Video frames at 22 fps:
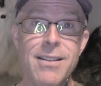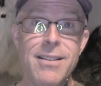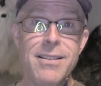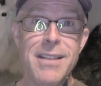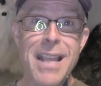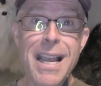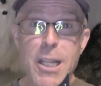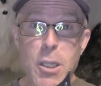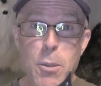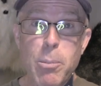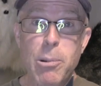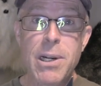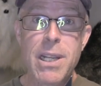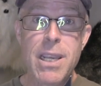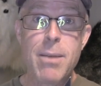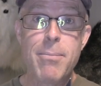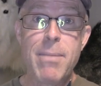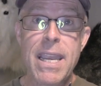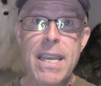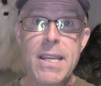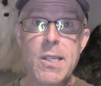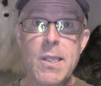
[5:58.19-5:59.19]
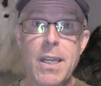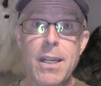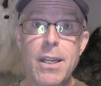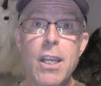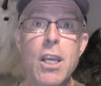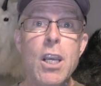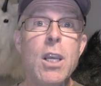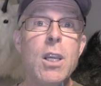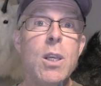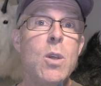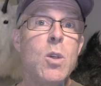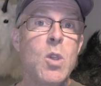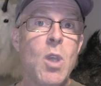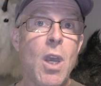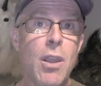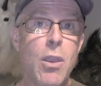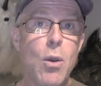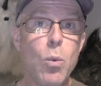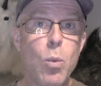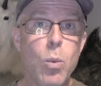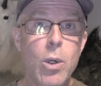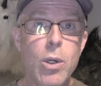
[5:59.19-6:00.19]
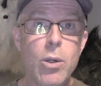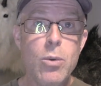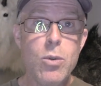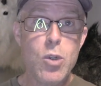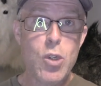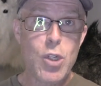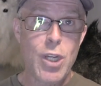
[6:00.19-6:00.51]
That's pretty amazing. You saw the wound